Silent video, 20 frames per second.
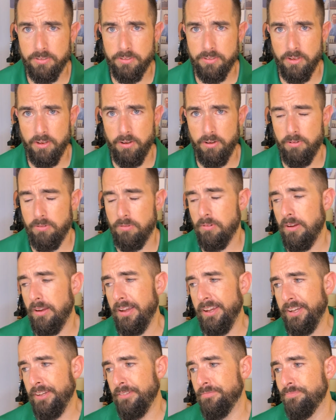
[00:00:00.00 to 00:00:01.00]

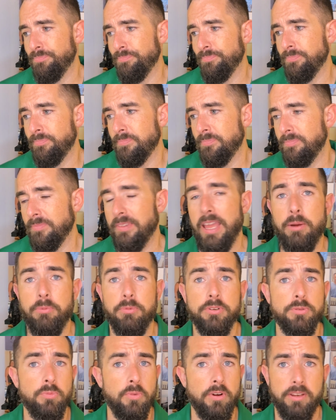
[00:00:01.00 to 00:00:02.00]
So that
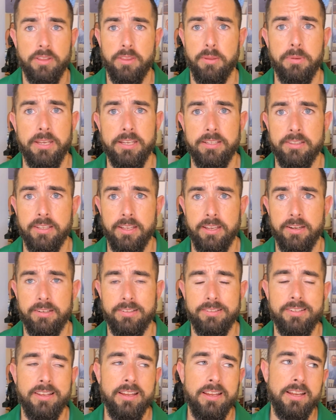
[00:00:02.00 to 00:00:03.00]
was one of the big
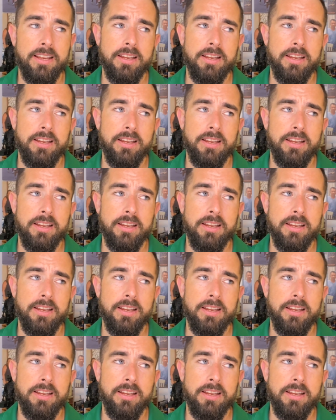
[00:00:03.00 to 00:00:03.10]
things.